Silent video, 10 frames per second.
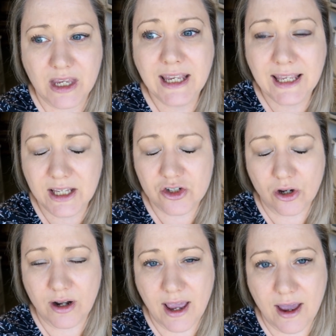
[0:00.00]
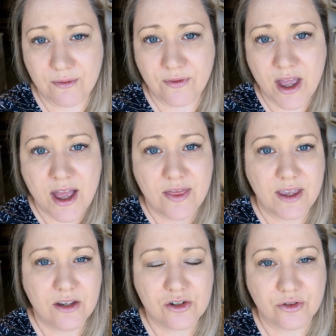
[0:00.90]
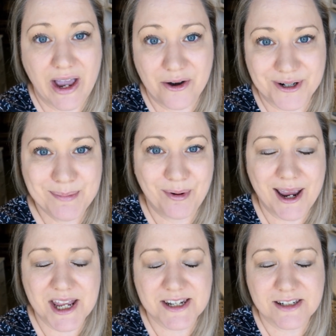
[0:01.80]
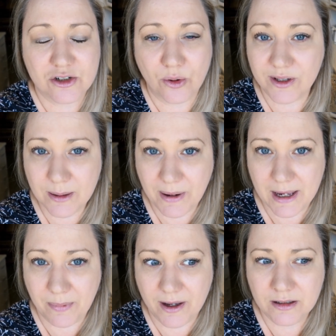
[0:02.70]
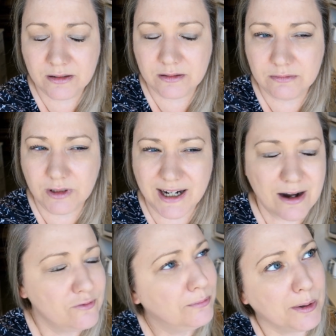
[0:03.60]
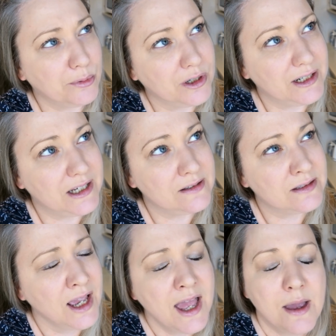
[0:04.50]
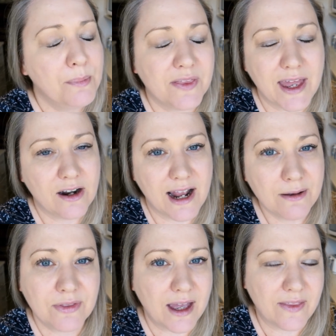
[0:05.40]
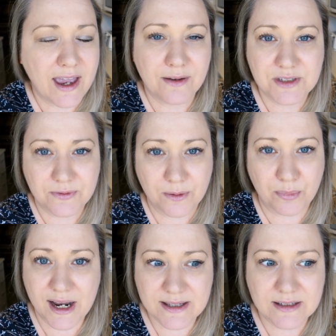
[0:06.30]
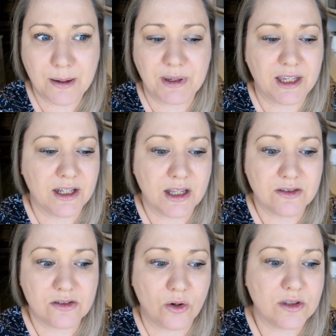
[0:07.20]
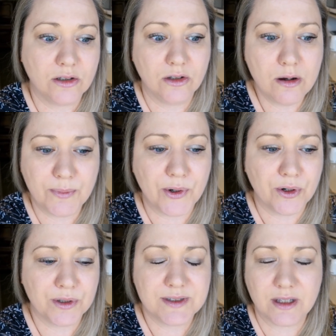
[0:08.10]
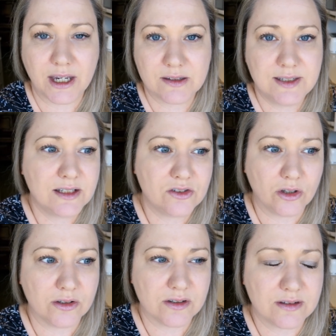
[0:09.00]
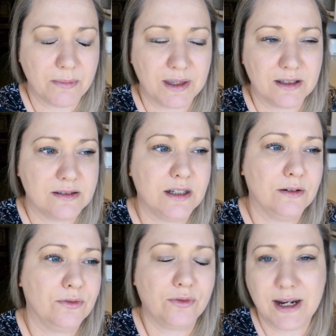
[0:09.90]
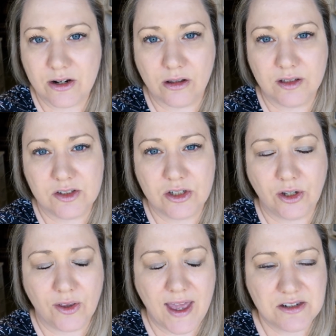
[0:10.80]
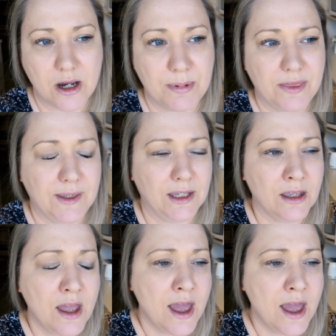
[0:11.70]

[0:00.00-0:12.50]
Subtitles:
here don't have the usual Aldi brand toilet paper. I can't remember what it is, but they don't have that. They have different brands coming in, and so it's a lot more. It's like $6 or something instead of $3, that type of thing.